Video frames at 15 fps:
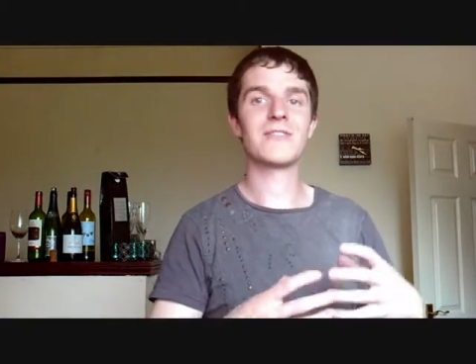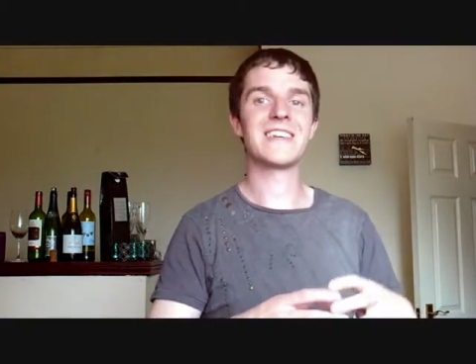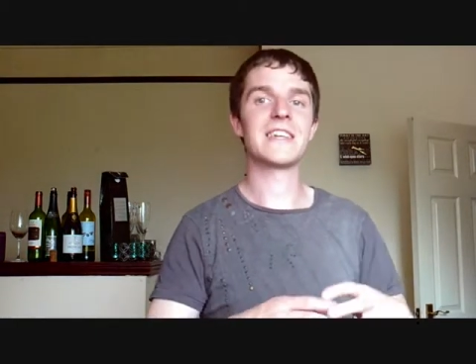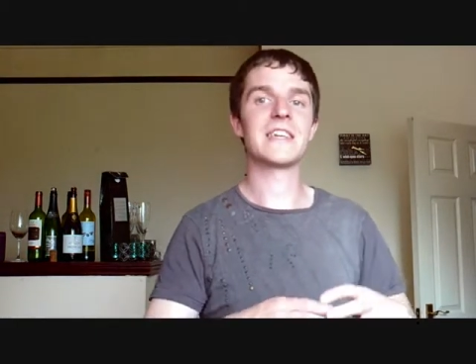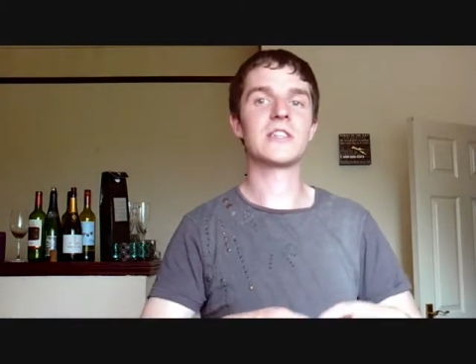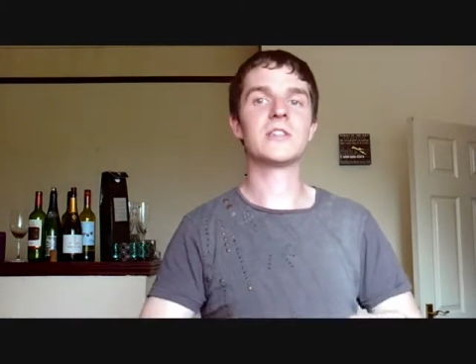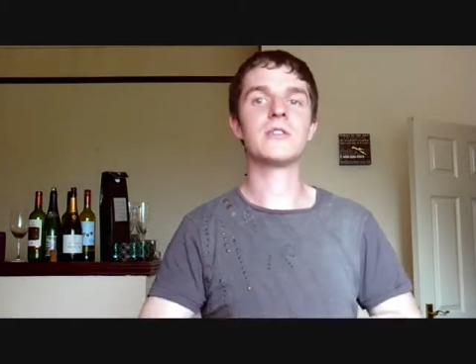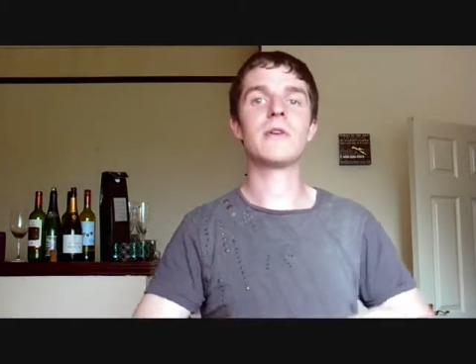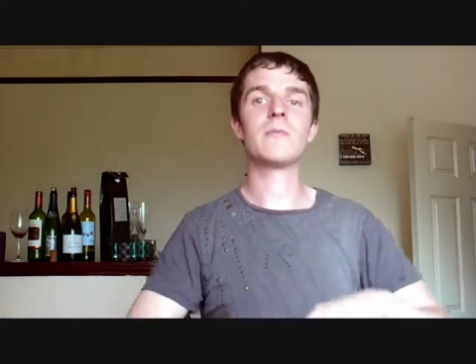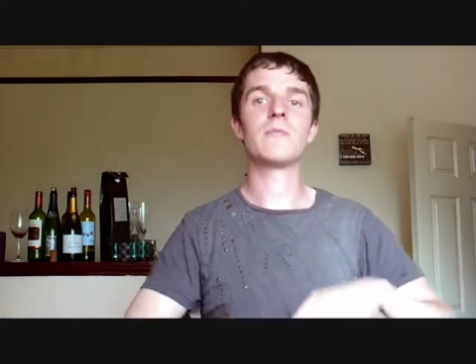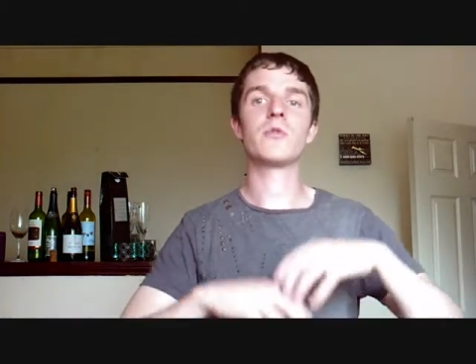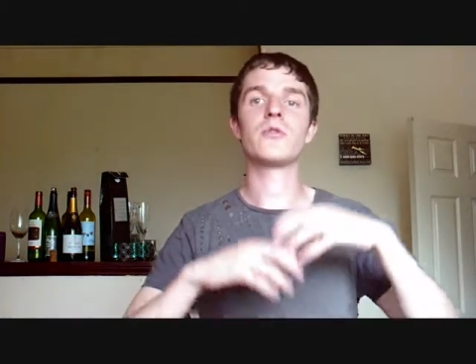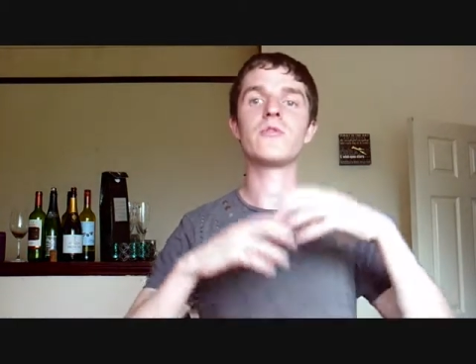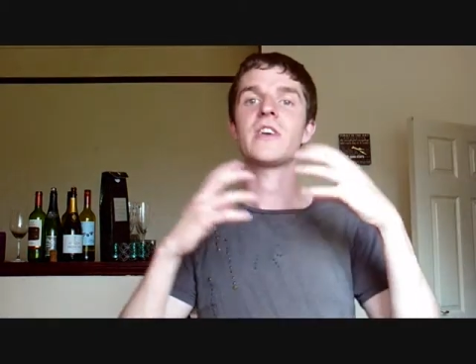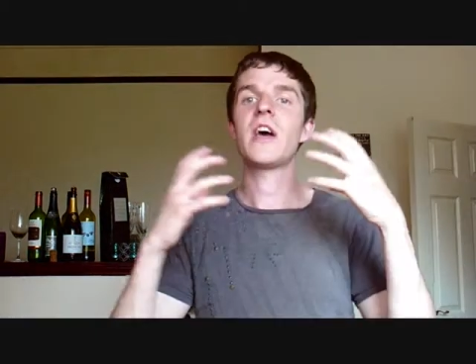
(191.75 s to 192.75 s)
leading to
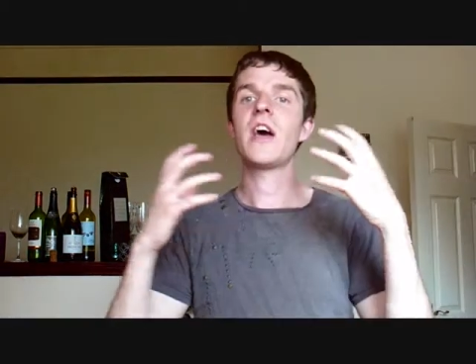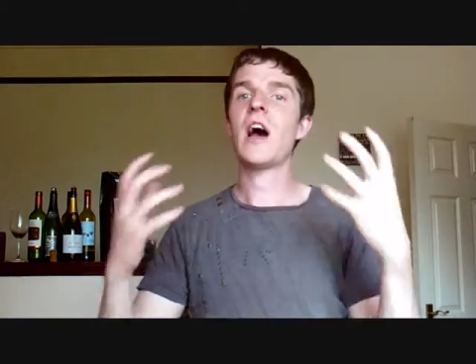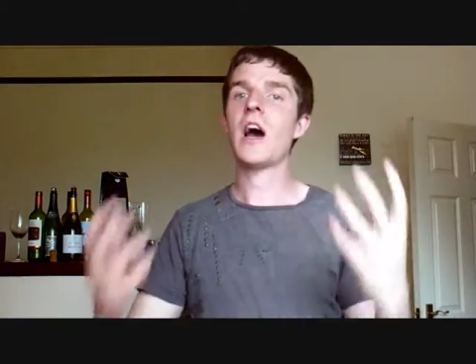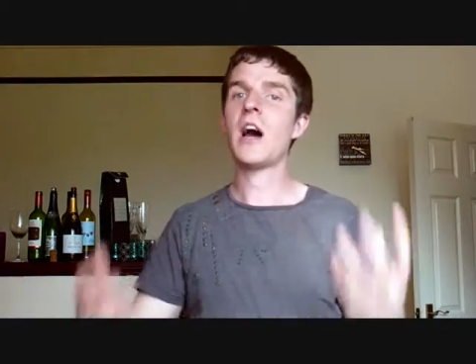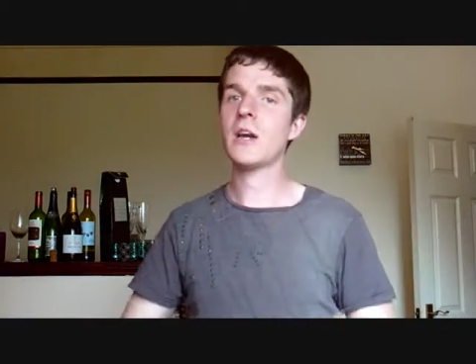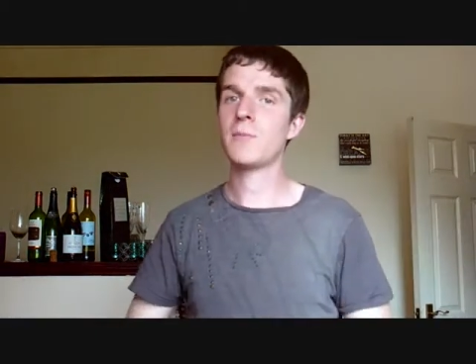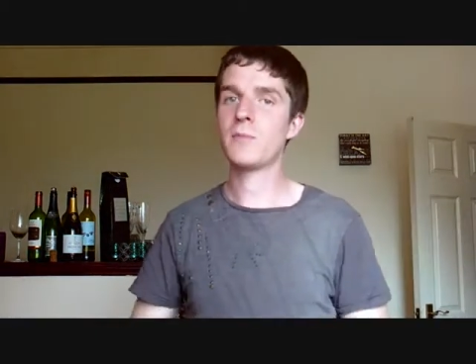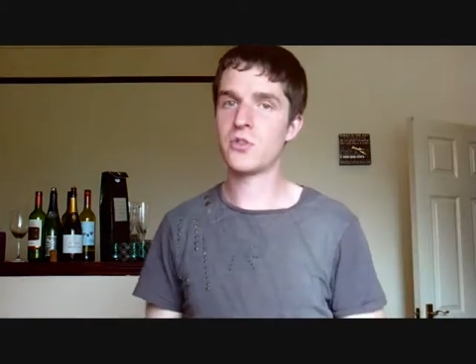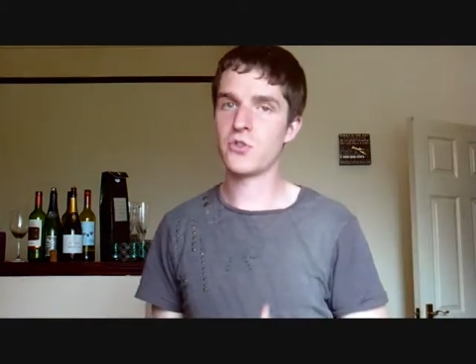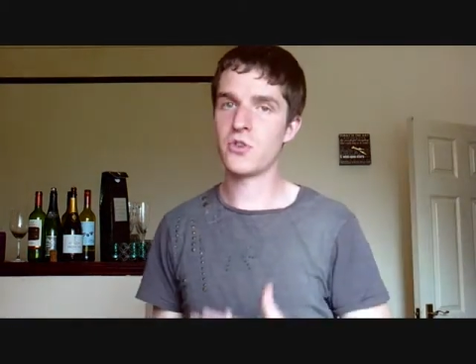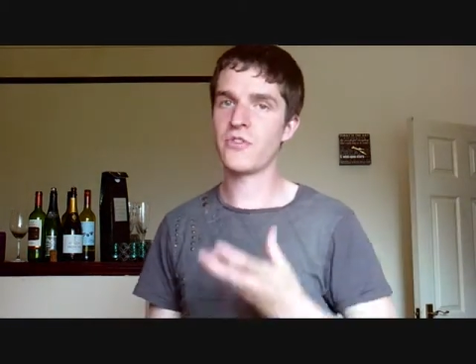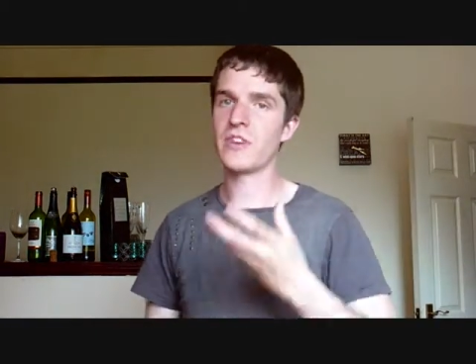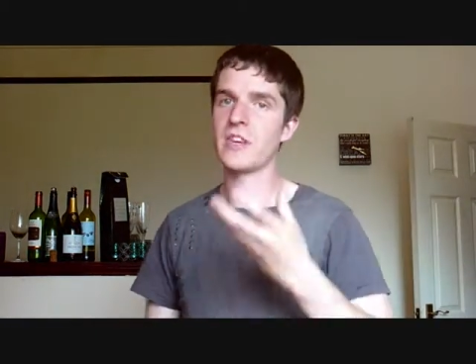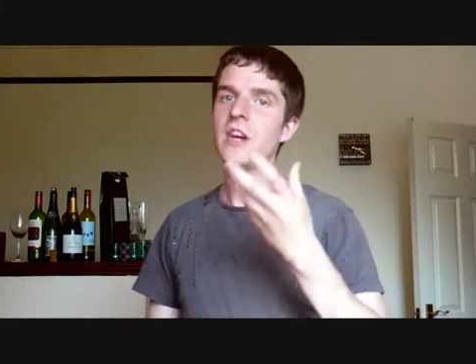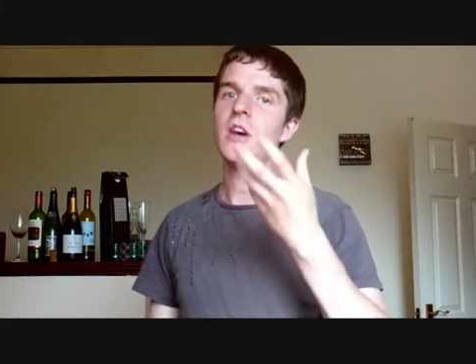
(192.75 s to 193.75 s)
improved
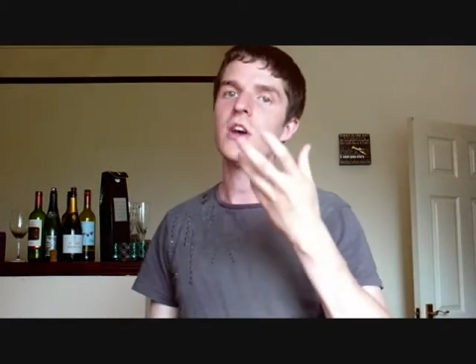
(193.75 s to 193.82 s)
hypertrophy,